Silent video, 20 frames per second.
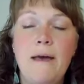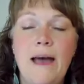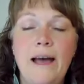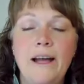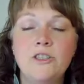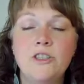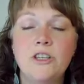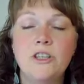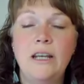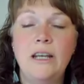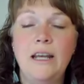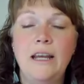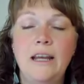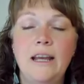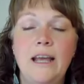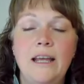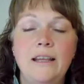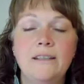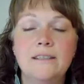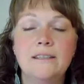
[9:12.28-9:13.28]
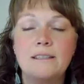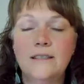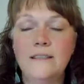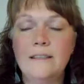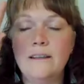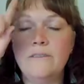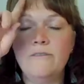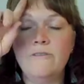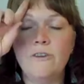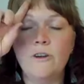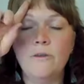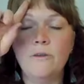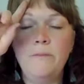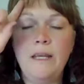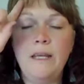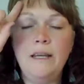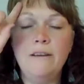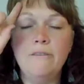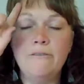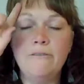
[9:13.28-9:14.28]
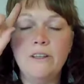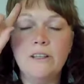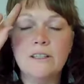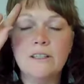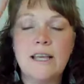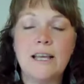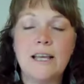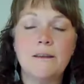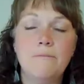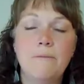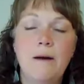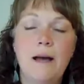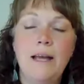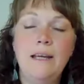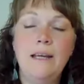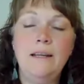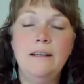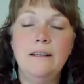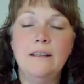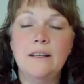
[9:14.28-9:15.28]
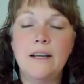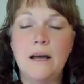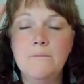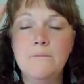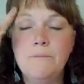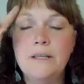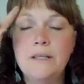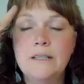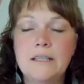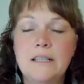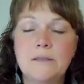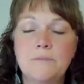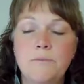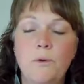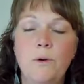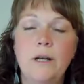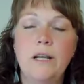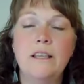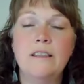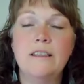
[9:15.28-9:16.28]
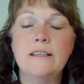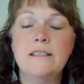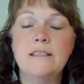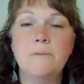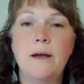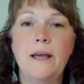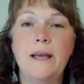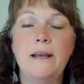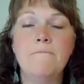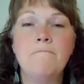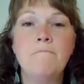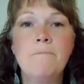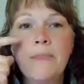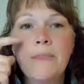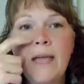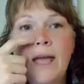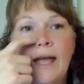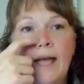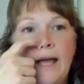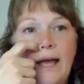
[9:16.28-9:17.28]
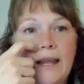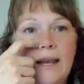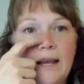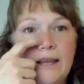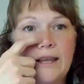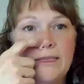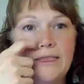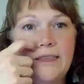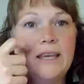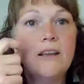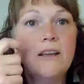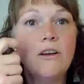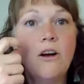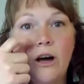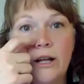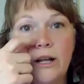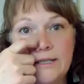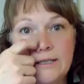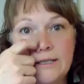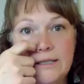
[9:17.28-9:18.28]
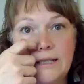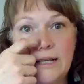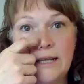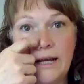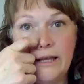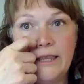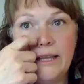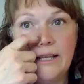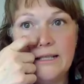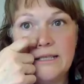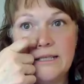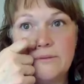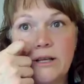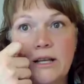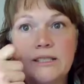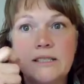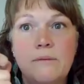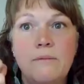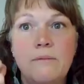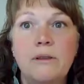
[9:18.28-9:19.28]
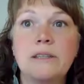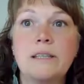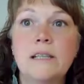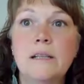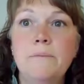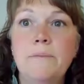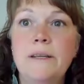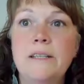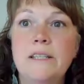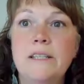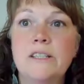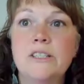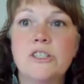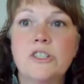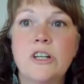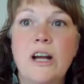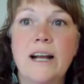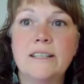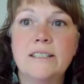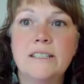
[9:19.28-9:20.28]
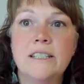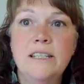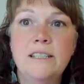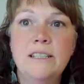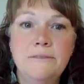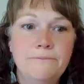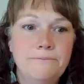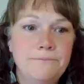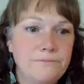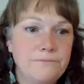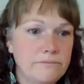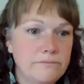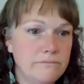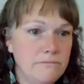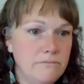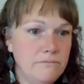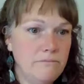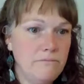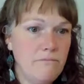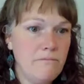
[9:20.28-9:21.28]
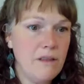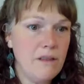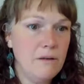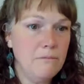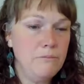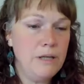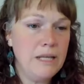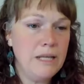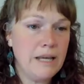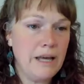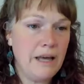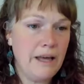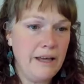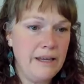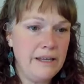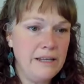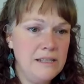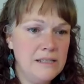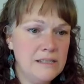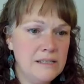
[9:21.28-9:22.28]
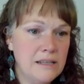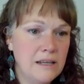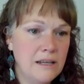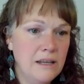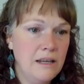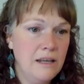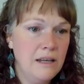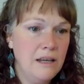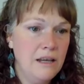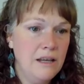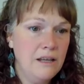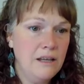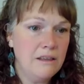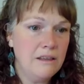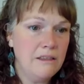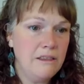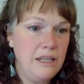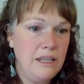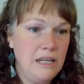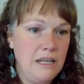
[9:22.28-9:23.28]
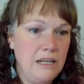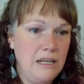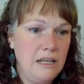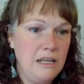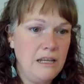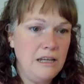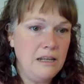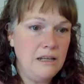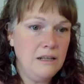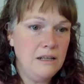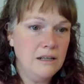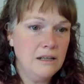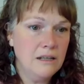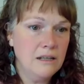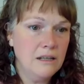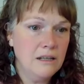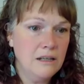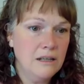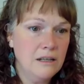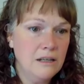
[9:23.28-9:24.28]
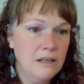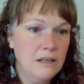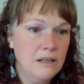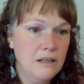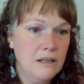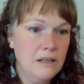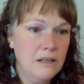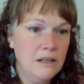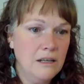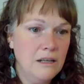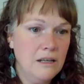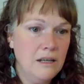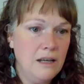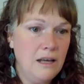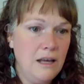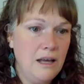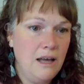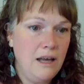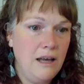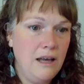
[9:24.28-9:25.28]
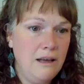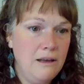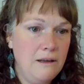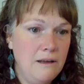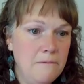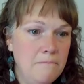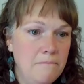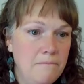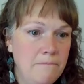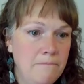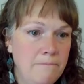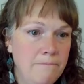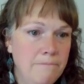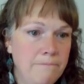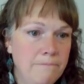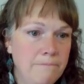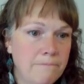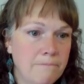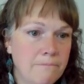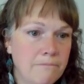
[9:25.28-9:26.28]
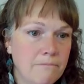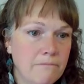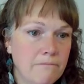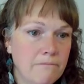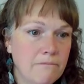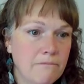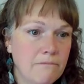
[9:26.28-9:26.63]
imagining. And for me, it feels like my compass is pointing this way. And honestly, I think it's because I'm a little bit distracted because the um